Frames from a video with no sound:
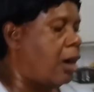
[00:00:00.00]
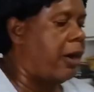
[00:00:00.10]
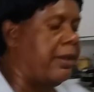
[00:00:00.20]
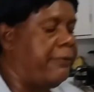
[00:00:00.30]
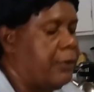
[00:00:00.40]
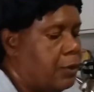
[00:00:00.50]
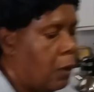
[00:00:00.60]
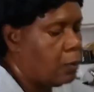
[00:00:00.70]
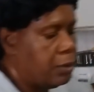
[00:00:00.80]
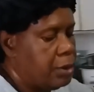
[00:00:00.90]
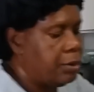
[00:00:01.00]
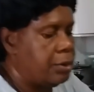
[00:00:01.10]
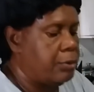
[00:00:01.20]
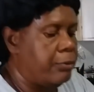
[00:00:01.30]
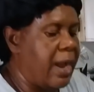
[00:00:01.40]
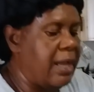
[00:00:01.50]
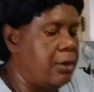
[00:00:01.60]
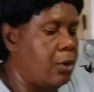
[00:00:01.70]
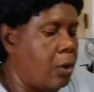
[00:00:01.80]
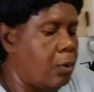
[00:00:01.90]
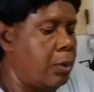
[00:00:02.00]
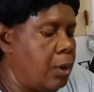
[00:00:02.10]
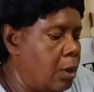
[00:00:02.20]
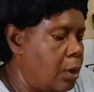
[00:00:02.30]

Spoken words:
or if you don't. Right now,